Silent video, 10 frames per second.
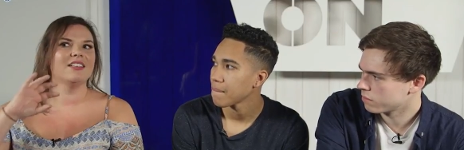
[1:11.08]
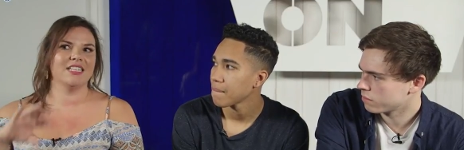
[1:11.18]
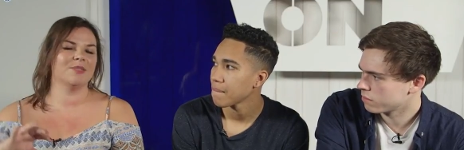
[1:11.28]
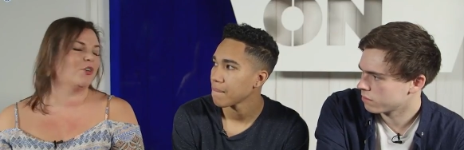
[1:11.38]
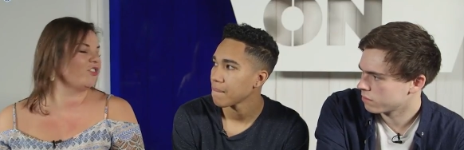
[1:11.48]

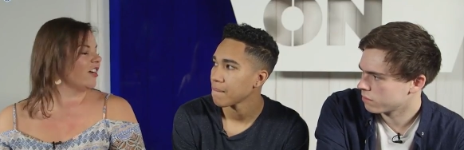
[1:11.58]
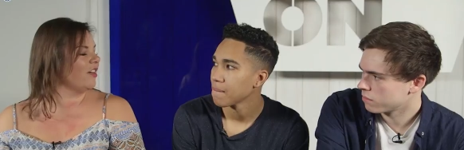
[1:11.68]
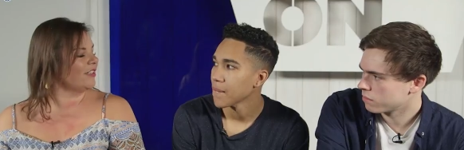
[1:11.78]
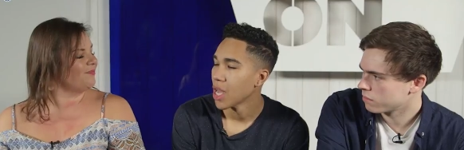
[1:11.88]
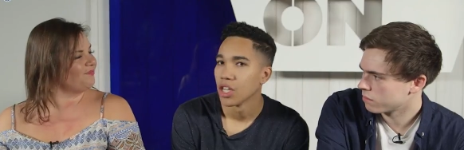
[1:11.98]
Speaker 1: since Poch took
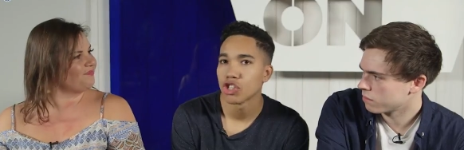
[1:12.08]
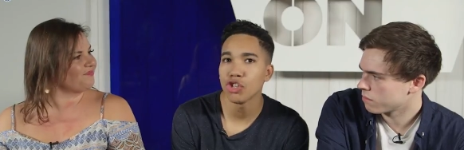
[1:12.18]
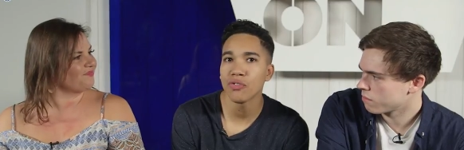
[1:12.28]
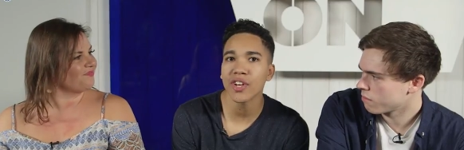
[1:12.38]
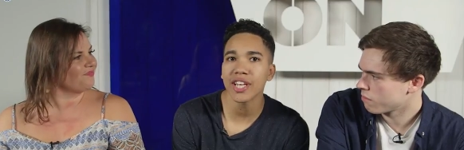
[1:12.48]
over.
Speaker 2: Do
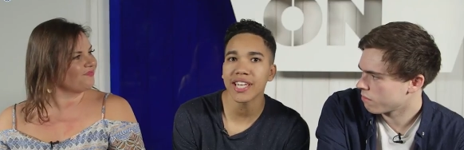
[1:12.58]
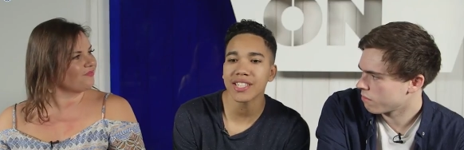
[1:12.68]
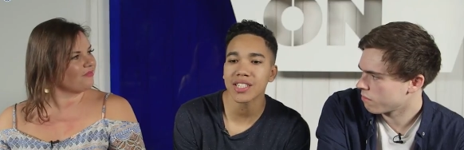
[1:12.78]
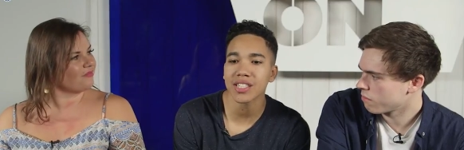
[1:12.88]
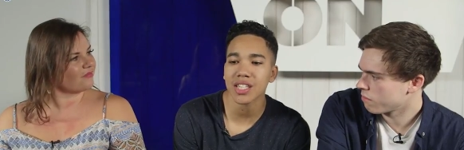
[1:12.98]
you think
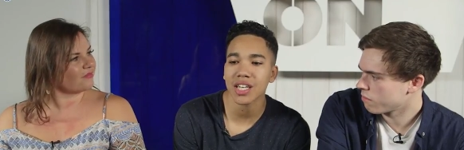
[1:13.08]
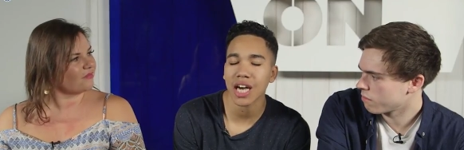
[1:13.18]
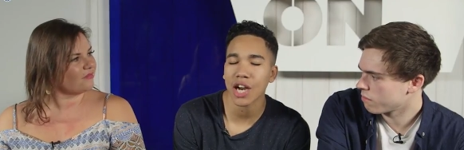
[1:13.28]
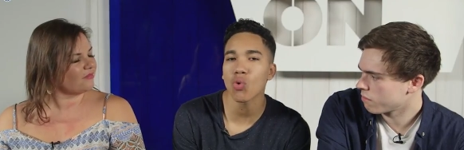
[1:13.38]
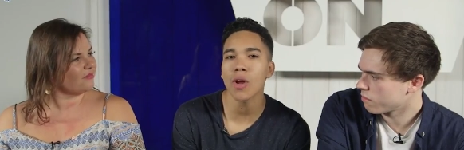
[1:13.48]
it's...
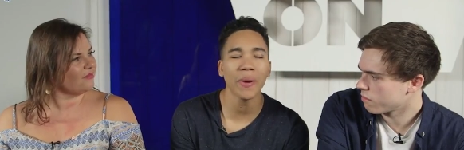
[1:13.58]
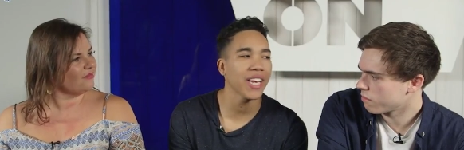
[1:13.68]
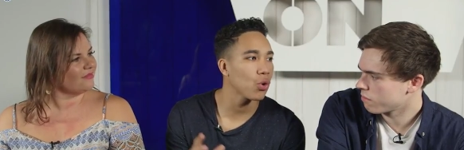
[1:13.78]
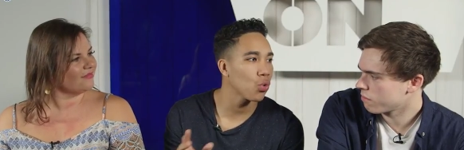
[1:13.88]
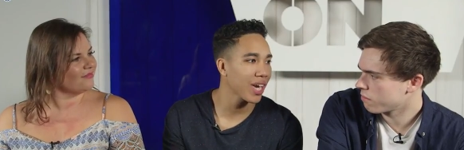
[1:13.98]
I don't want to pin
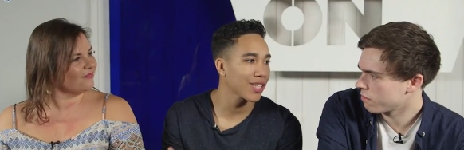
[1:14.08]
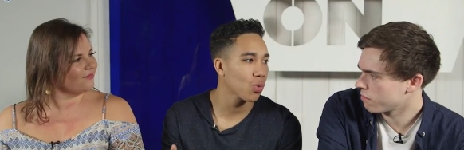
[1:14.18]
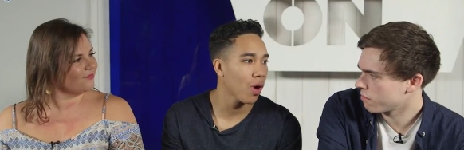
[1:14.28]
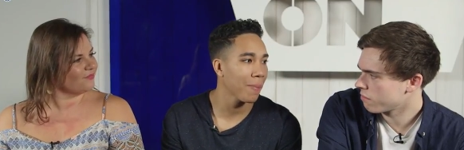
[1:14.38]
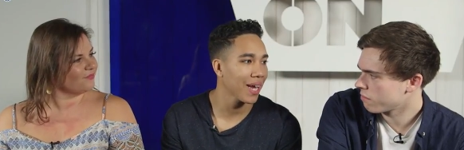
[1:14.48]
it all down to
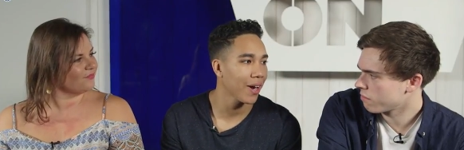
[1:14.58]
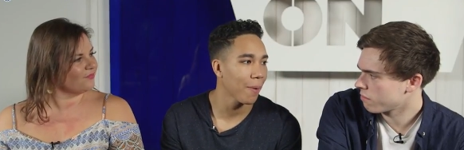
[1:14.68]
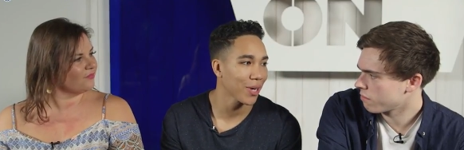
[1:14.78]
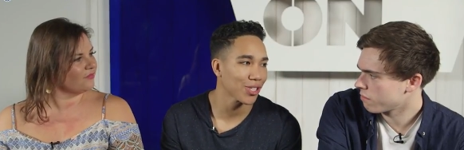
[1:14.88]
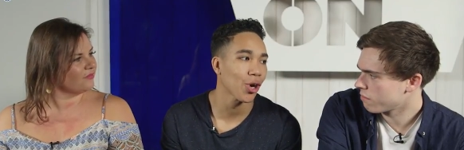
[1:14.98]
one player,
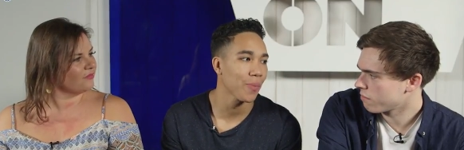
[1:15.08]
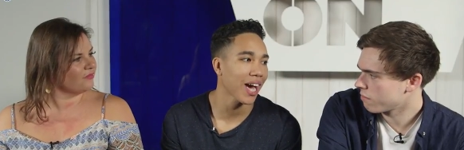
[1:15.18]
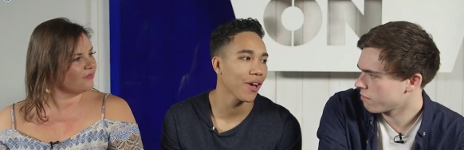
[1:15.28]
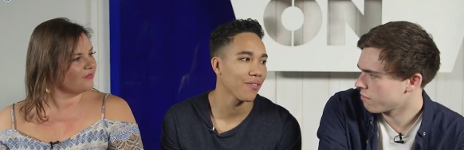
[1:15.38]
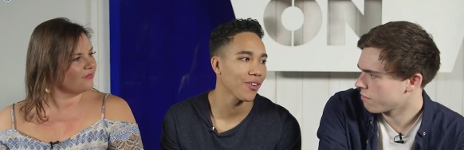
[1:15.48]
but Toby
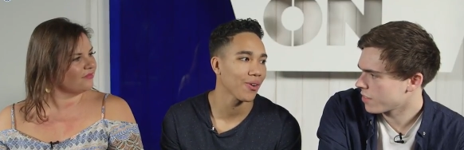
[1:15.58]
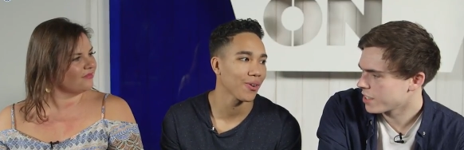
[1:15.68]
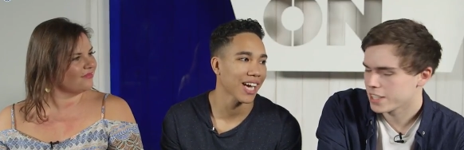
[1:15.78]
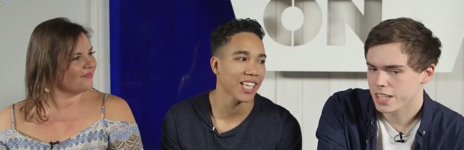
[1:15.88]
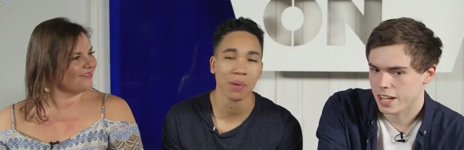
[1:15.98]
Alderweireld
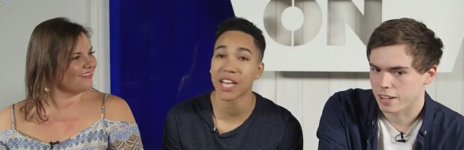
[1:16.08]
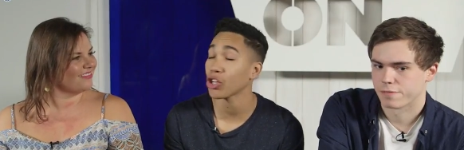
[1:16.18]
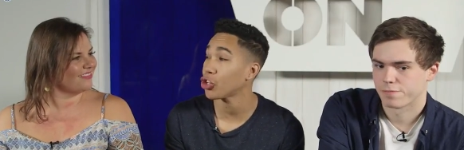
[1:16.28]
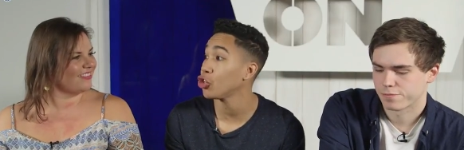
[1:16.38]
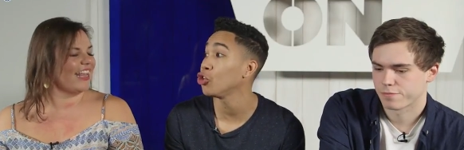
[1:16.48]
Speaker 3: has played a
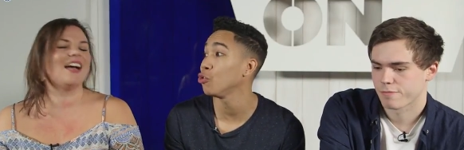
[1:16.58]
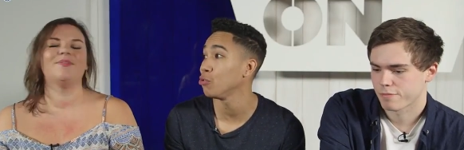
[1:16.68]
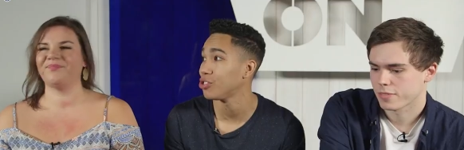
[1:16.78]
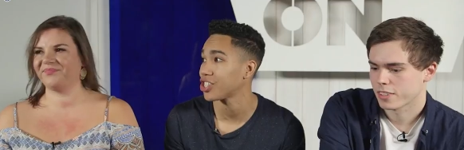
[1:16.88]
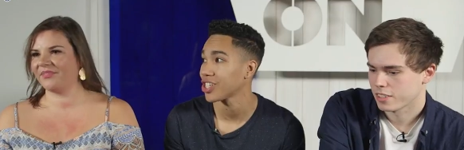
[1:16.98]

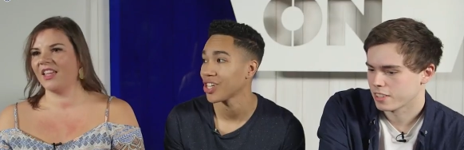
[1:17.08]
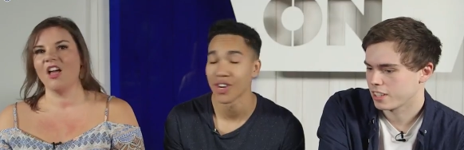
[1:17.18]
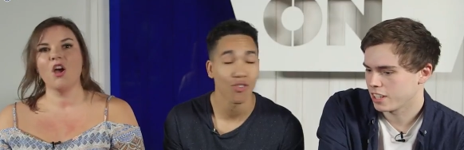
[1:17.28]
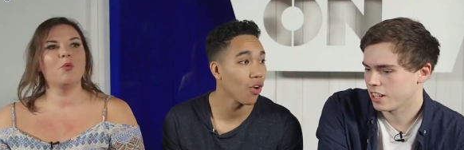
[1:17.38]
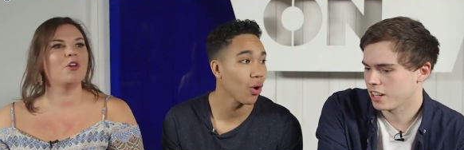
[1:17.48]
huge...
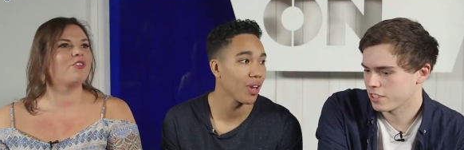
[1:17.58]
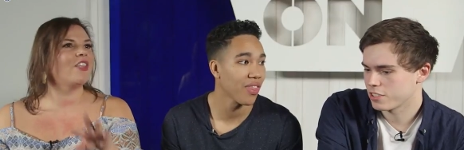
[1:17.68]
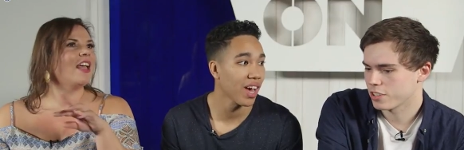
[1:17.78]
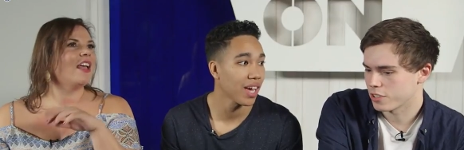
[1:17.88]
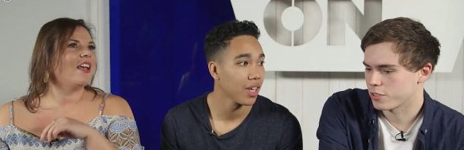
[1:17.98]
Well, I
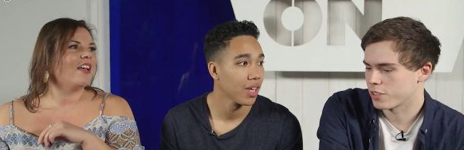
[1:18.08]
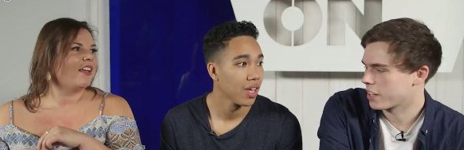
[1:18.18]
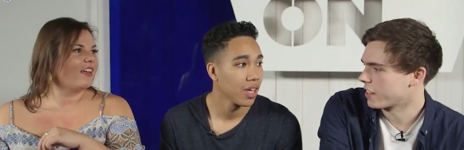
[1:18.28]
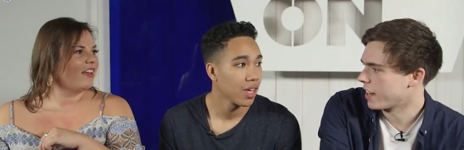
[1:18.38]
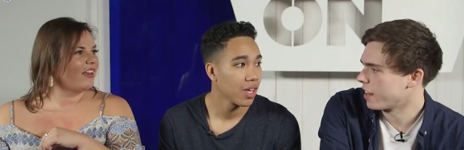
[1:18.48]
do think
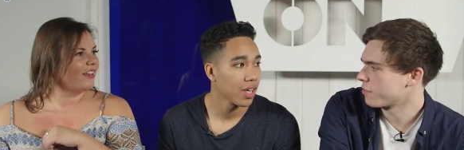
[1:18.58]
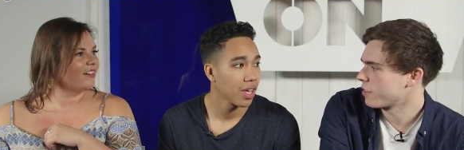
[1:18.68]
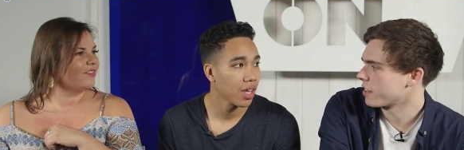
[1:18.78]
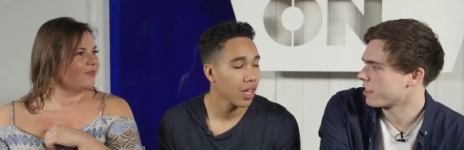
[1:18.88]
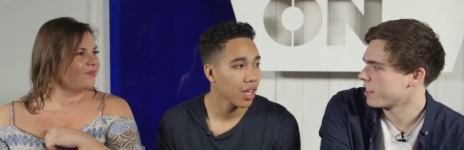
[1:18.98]
that. I
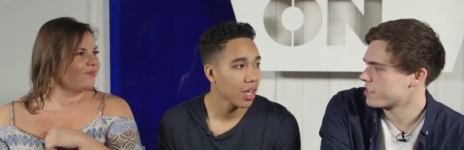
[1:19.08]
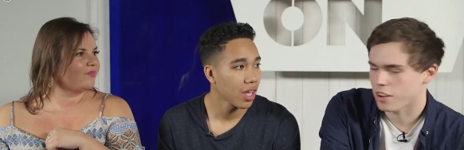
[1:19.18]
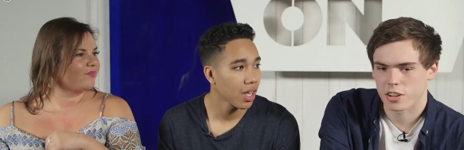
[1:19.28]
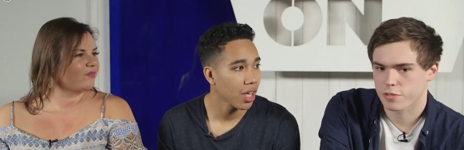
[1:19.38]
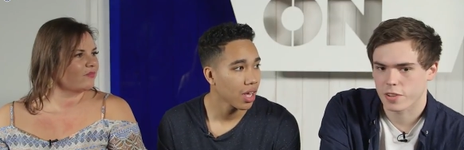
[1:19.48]
think it's
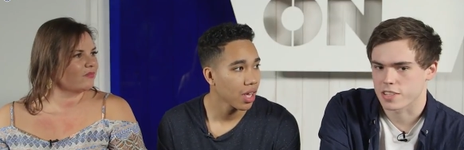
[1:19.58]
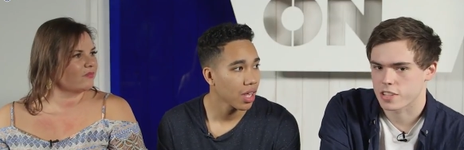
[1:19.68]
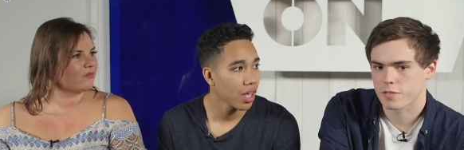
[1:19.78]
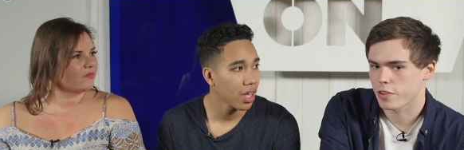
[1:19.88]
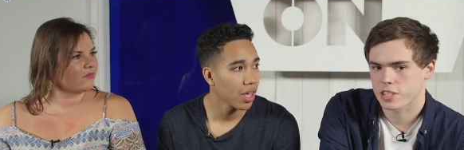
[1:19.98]
our defence. It's
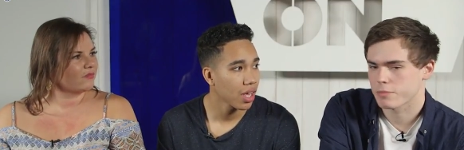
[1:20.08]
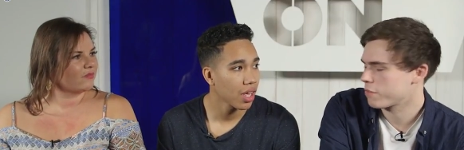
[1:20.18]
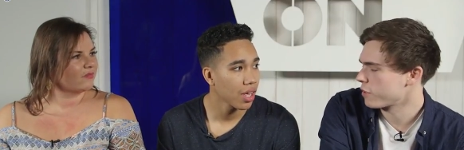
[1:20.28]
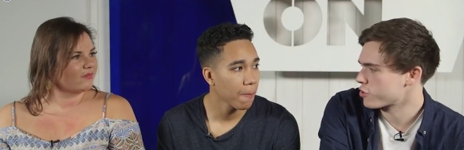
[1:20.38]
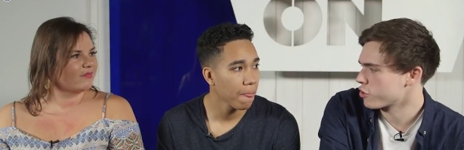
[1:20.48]
the first time I
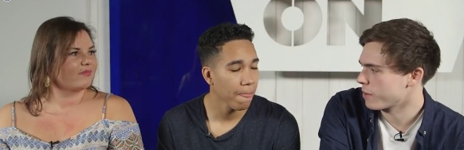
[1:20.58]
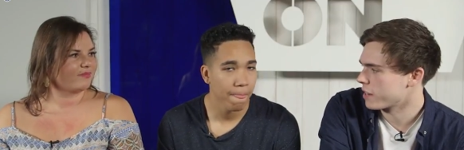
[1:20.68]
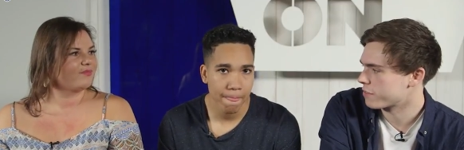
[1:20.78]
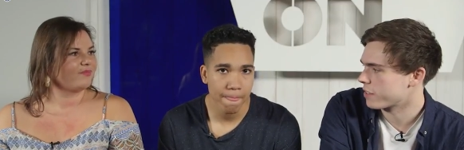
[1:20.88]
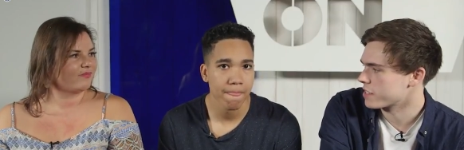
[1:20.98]
felt sure about our
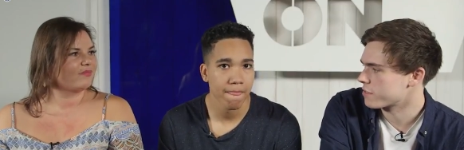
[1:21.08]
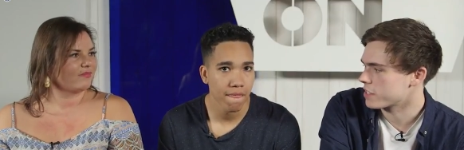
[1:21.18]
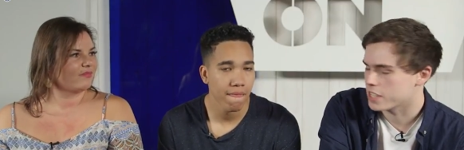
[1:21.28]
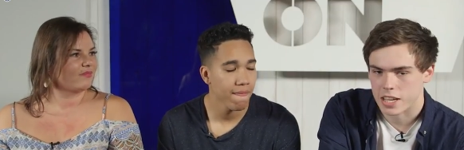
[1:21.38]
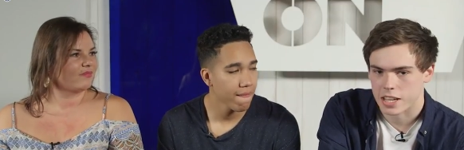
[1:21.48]
defence for
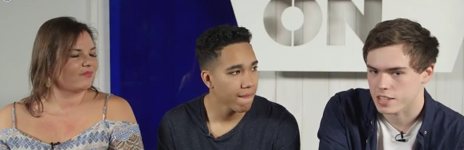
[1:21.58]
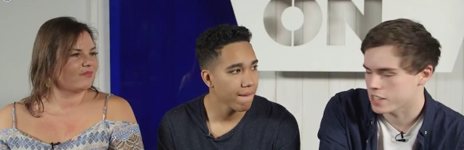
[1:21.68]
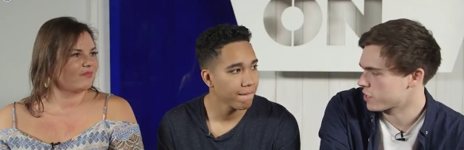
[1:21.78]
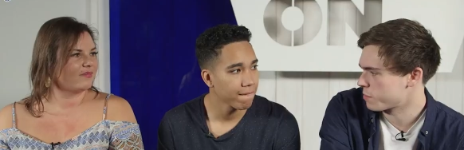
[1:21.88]
years as